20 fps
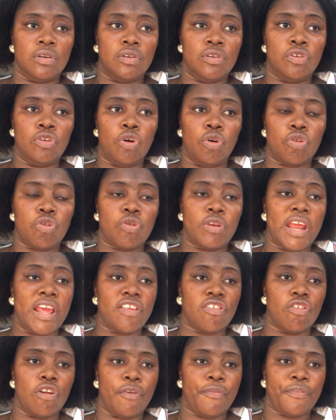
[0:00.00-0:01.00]
No, today
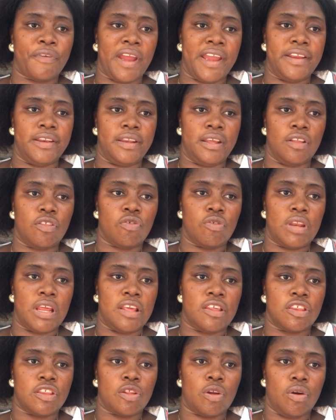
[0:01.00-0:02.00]
is not Friday. Today
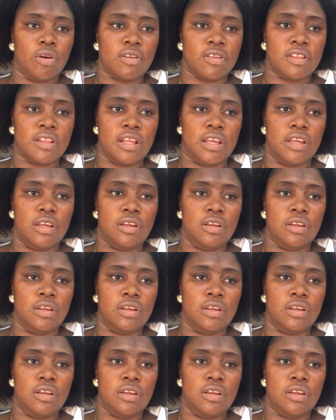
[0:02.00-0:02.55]
is Thursday.